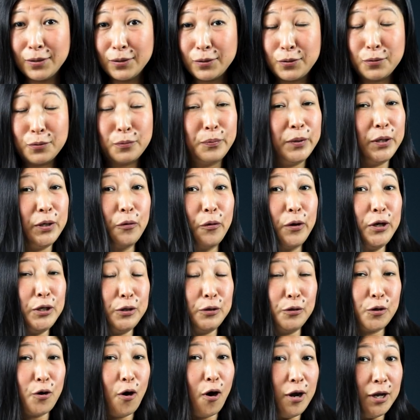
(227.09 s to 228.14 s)
to be going
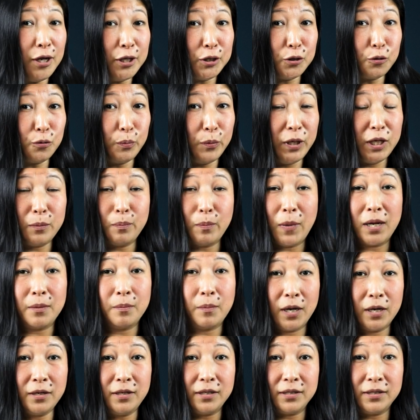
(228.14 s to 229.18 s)
to college to meet my
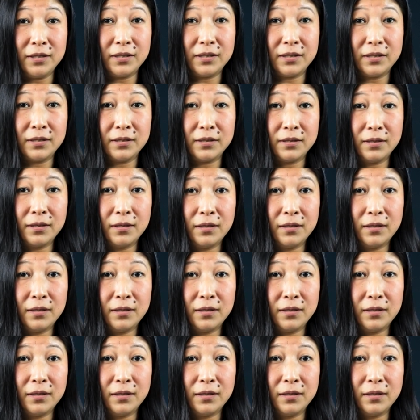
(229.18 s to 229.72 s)
buddies.